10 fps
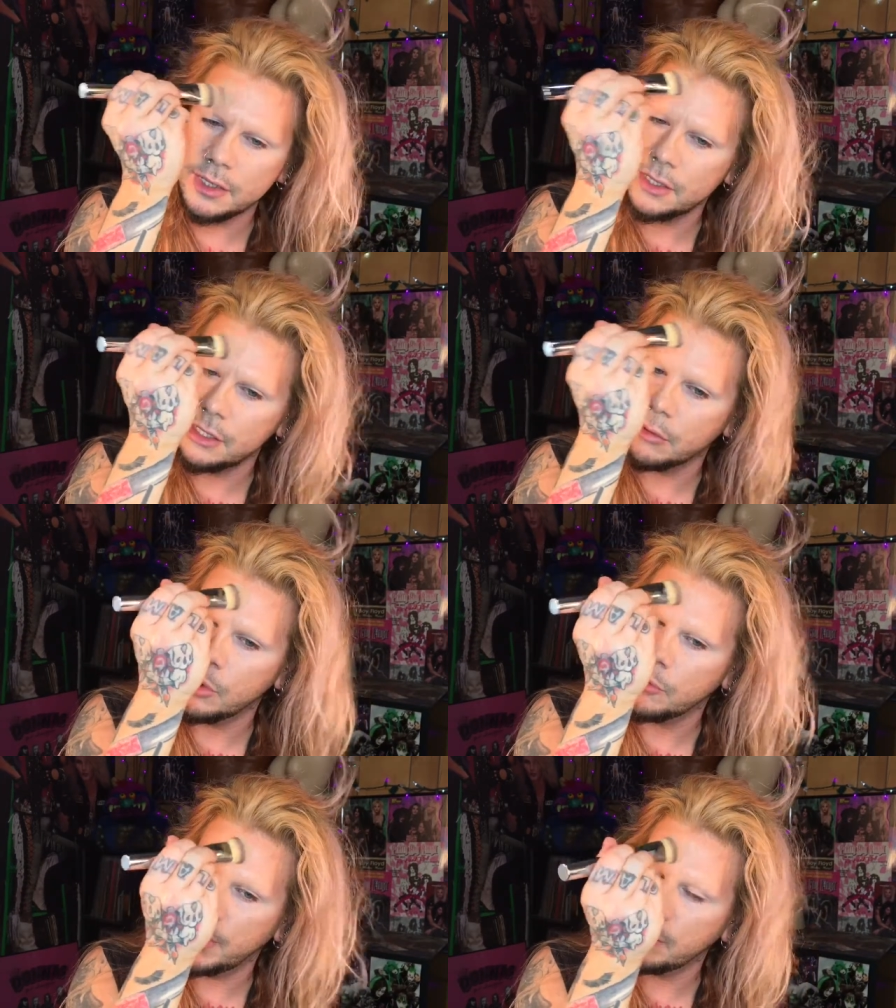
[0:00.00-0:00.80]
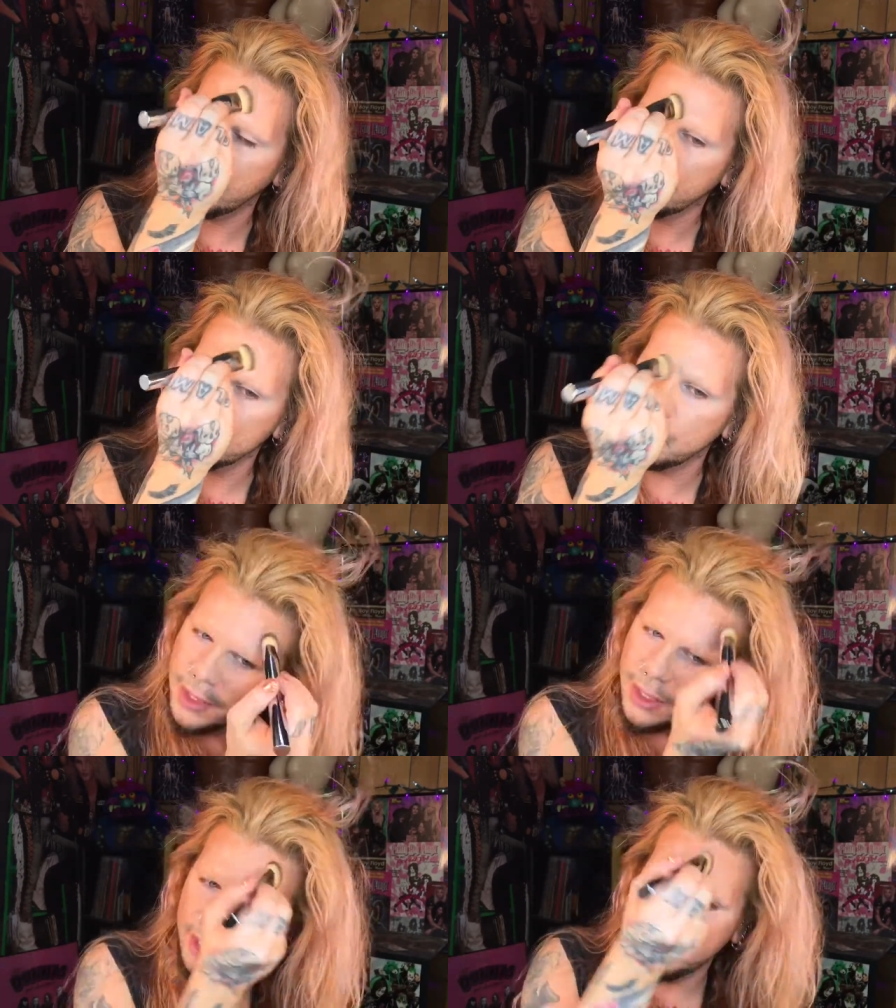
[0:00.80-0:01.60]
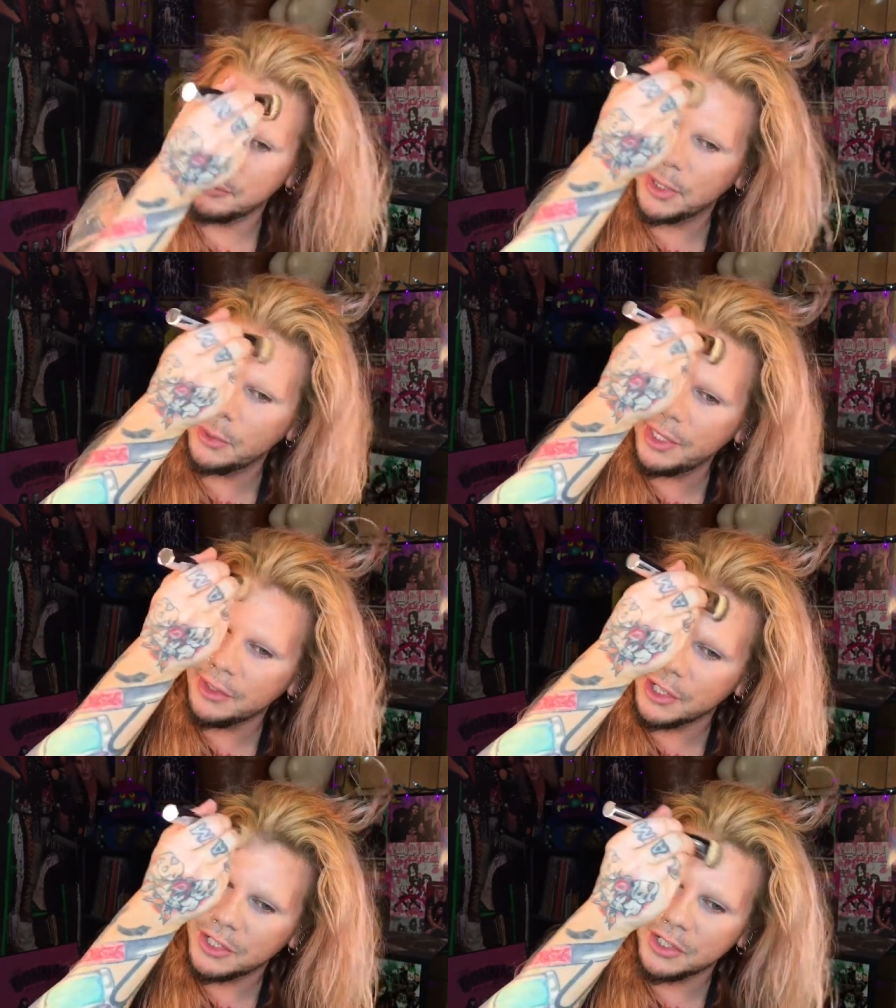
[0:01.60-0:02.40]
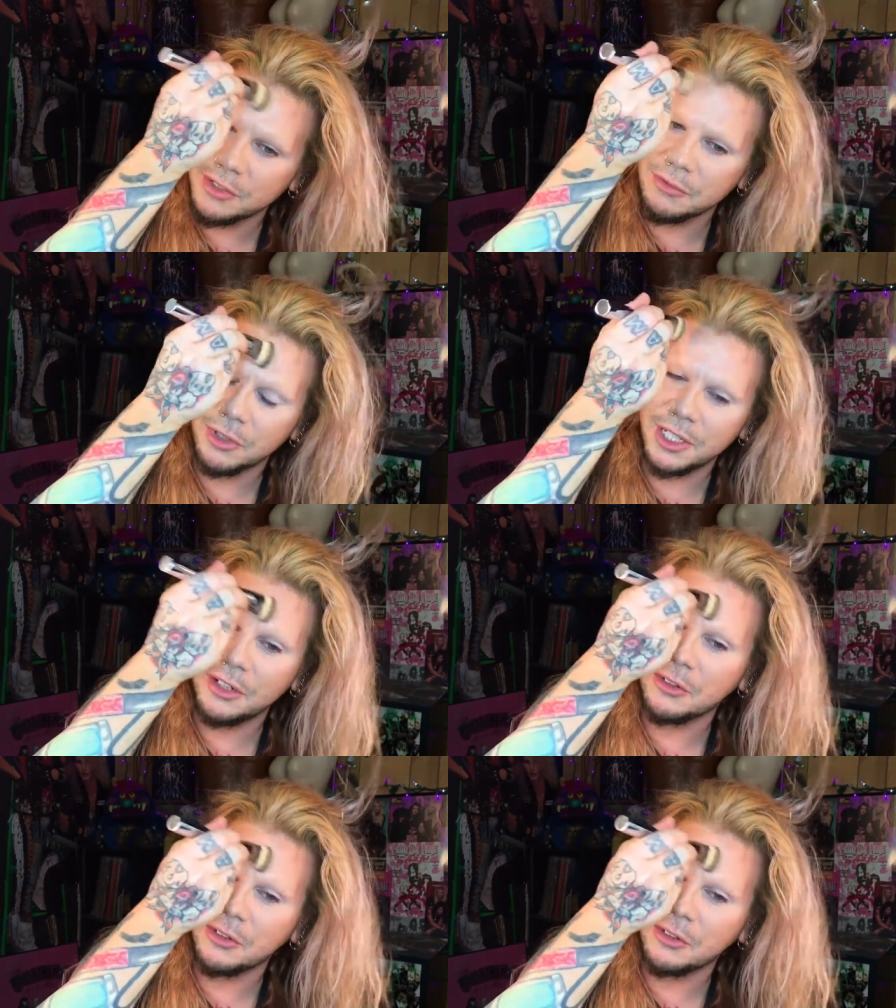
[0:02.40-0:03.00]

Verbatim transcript: zero favors. And Beautylish is really